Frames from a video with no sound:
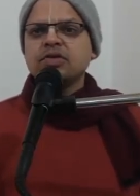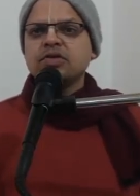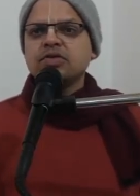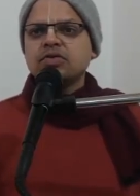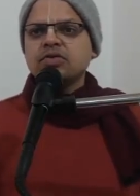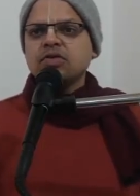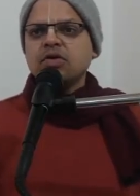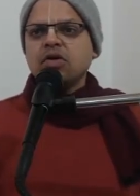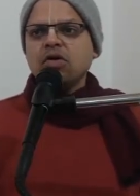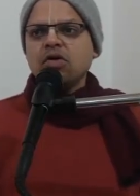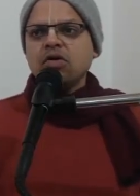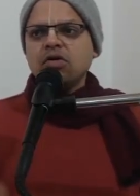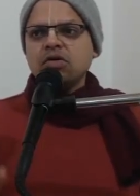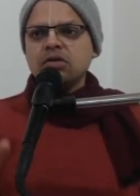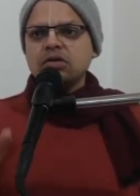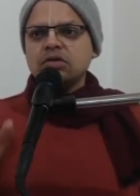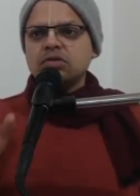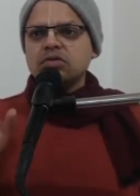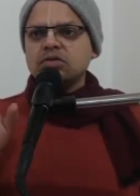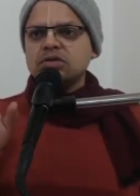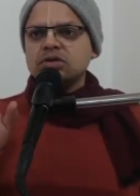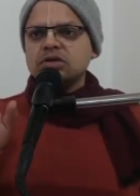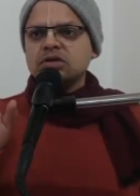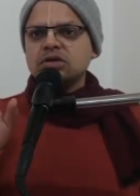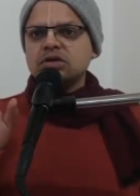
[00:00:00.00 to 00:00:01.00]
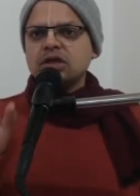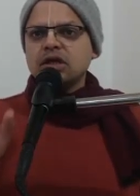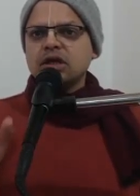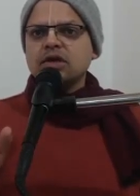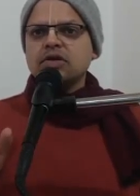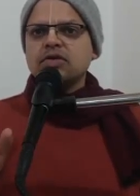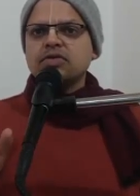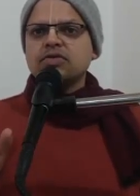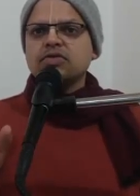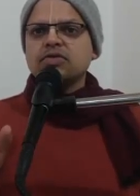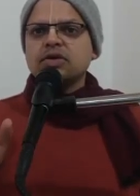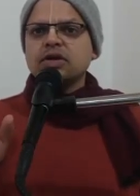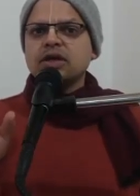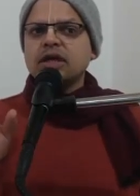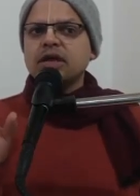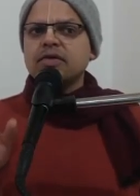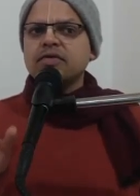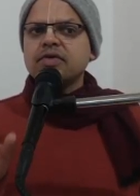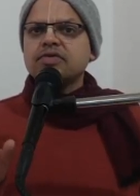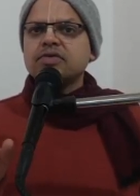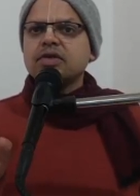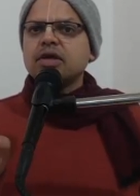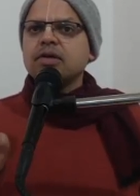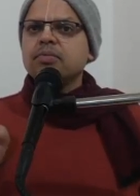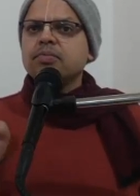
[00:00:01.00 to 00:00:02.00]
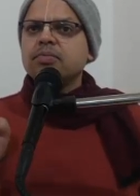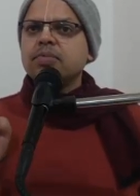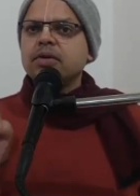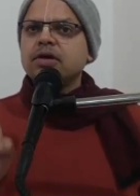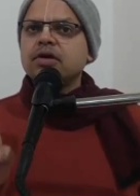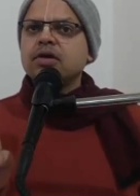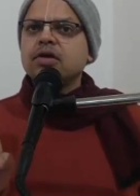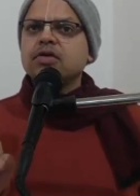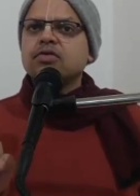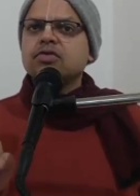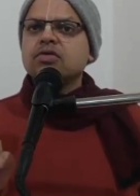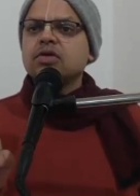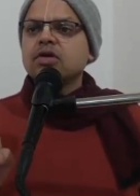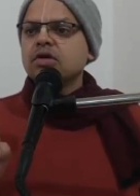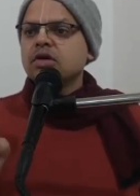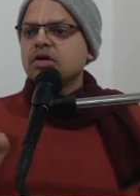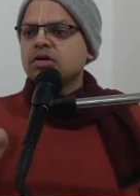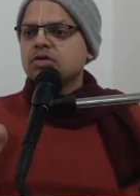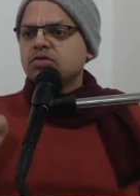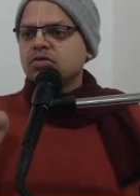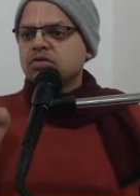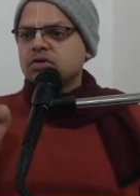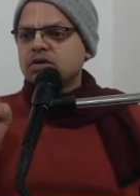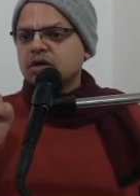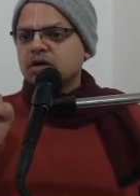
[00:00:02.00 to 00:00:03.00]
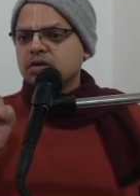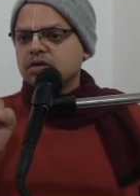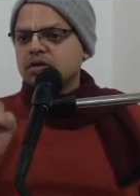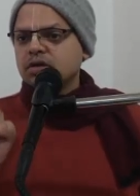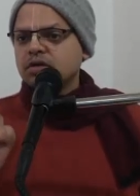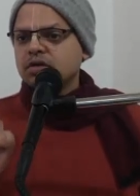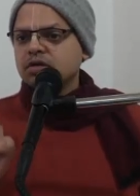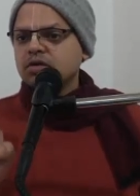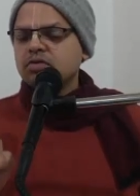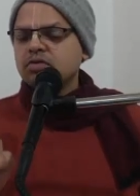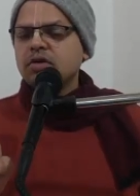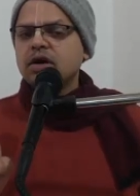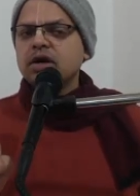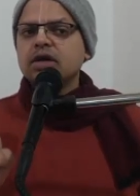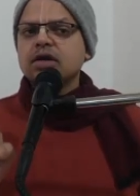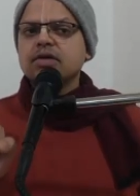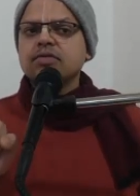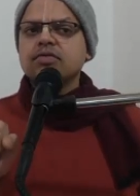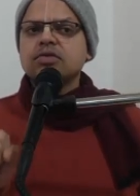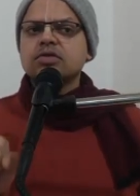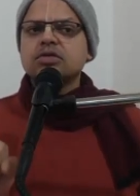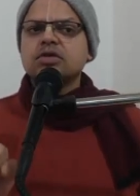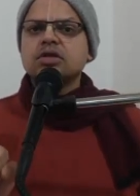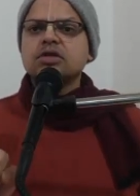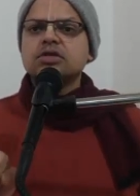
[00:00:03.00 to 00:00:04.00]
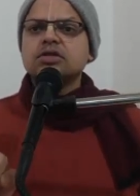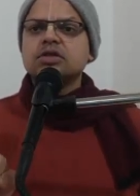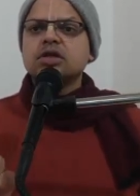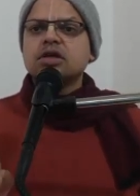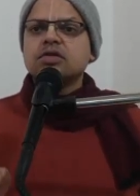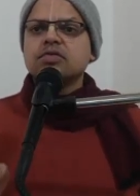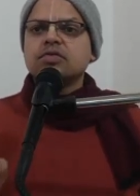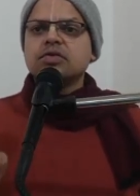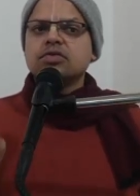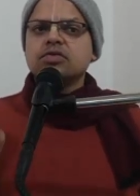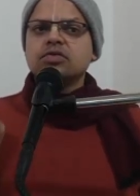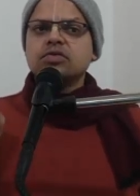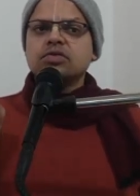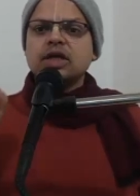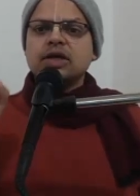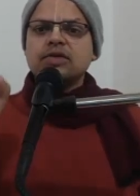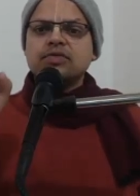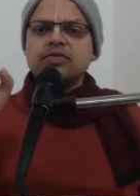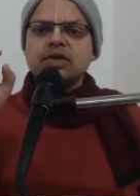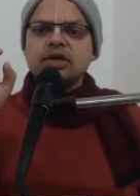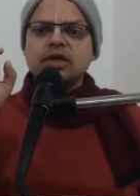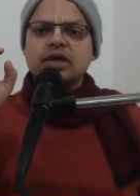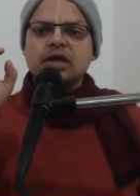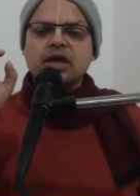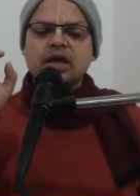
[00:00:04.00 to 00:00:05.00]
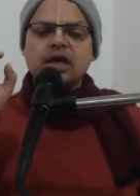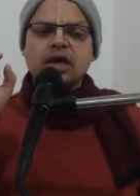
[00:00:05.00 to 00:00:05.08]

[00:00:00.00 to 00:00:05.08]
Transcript: So, all those things should give us the impetus to continue our devotional service so that we